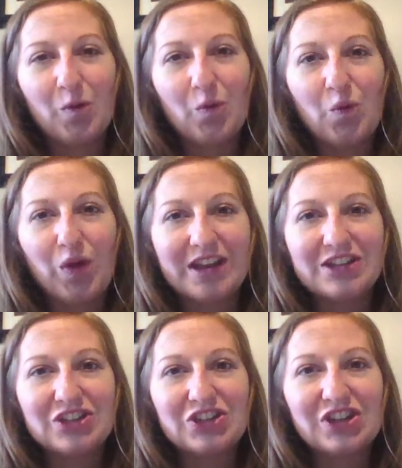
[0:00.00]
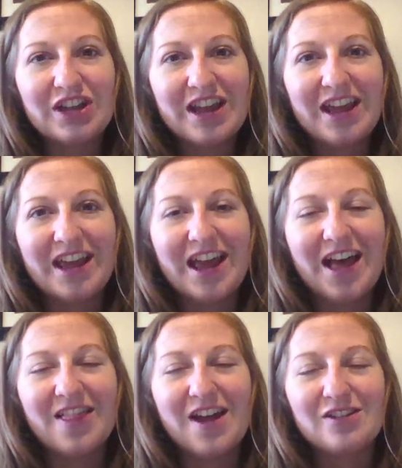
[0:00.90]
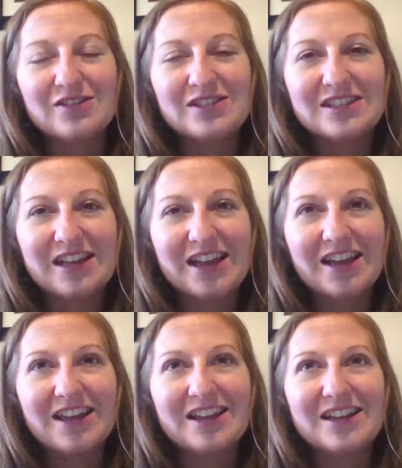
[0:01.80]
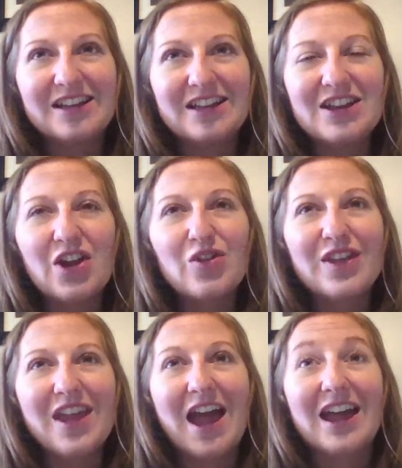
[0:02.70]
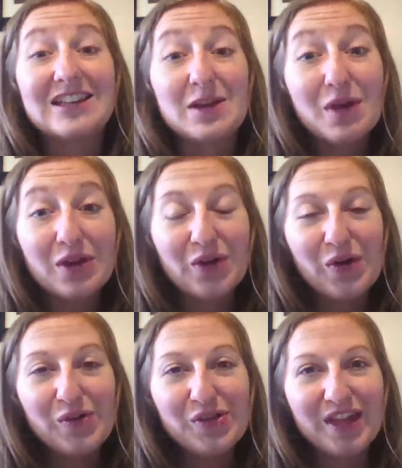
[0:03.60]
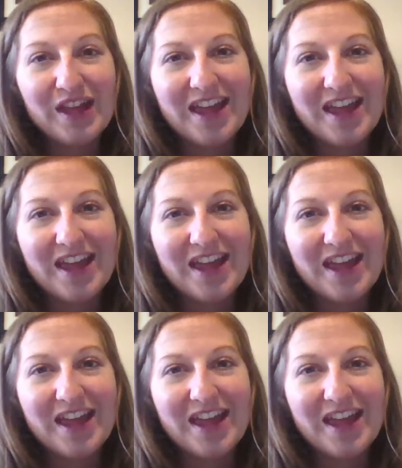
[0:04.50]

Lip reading: which allows not only academic growth,